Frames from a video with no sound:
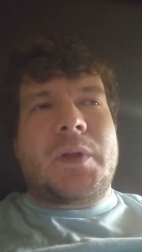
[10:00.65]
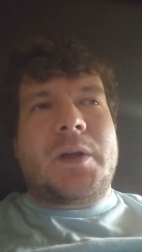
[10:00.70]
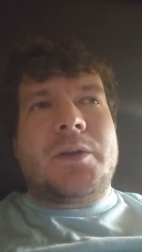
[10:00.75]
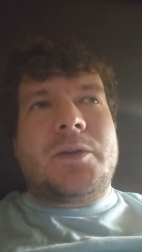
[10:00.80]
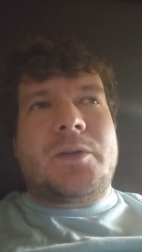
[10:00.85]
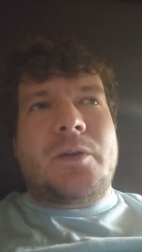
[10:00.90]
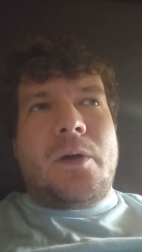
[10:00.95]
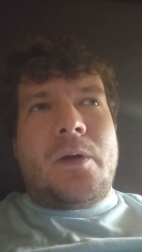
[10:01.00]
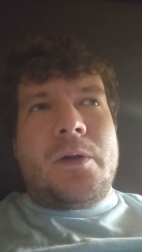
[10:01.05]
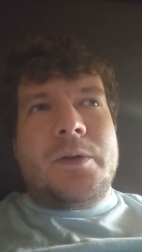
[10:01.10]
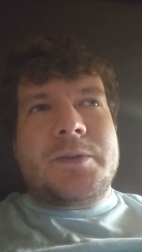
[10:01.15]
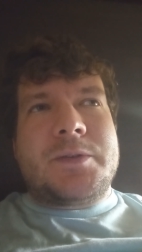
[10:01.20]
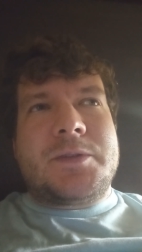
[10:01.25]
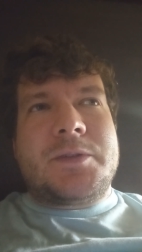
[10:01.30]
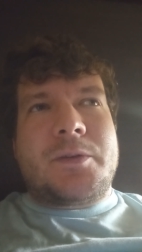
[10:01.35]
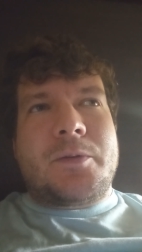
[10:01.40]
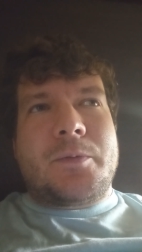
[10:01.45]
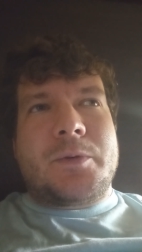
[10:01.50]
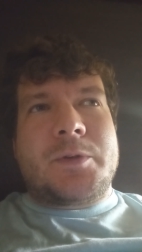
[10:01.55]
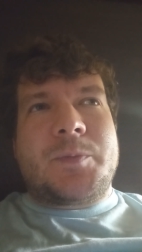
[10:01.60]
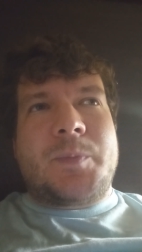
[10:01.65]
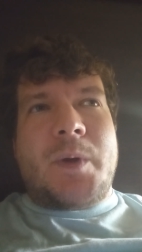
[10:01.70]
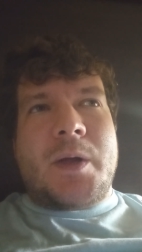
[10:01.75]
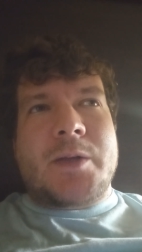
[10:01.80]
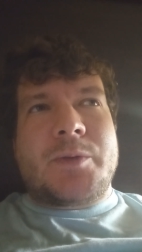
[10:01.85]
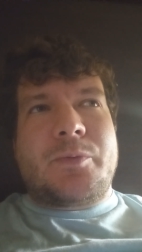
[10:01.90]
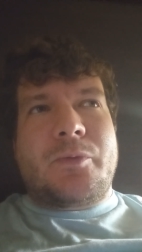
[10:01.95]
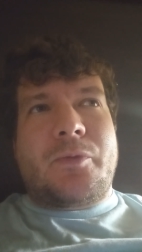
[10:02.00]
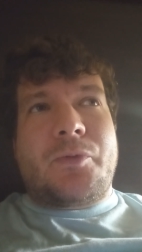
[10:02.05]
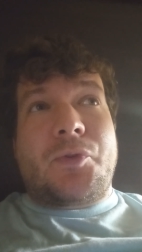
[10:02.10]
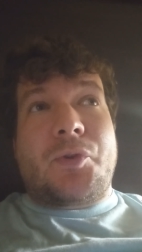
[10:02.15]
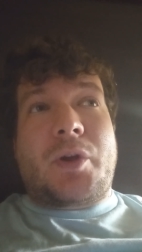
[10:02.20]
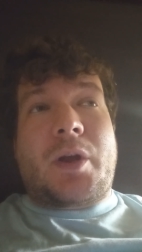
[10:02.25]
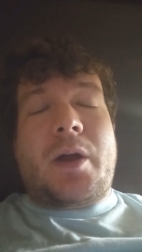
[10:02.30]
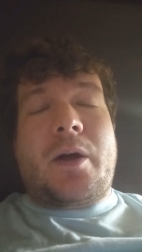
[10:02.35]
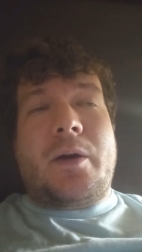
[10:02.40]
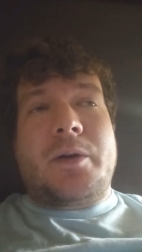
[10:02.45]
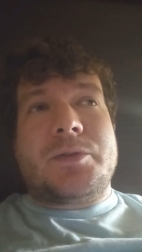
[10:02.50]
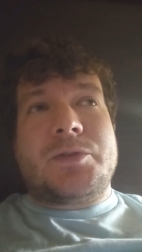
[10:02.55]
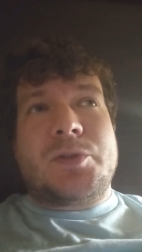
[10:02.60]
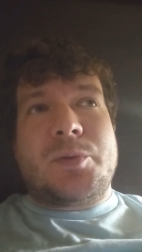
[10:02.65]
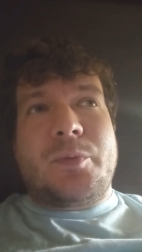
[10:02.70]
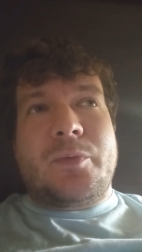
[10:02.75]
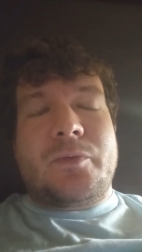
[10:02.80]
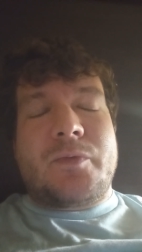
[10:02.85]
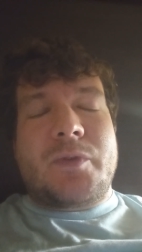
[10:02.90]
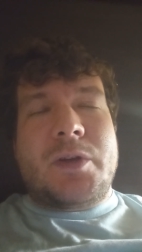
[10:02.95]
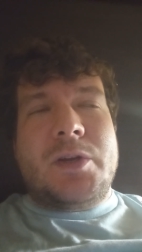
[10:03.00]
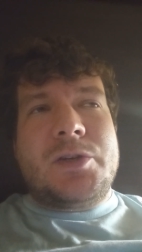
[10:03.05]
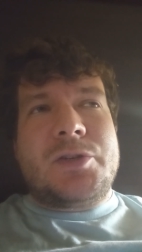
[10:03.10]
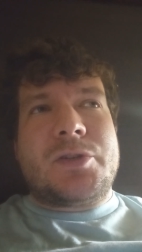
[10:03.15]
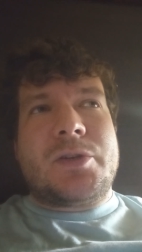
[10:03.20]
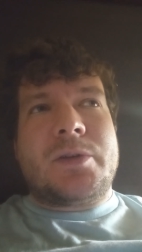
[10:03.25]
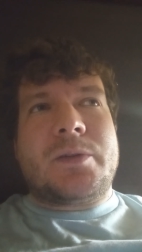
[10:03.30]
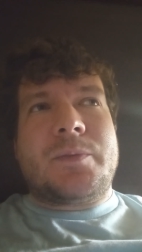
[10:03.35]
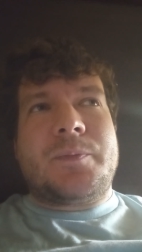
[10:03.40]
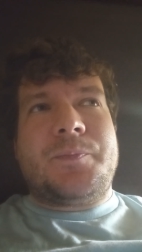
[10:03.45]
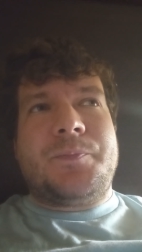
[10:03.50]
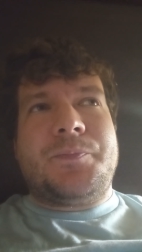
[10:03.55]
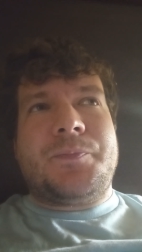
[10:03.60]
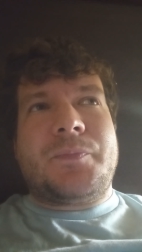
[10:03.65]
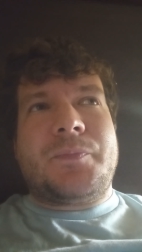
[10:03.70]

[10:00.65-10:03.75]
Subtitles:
adults that are responsible for their care and supervision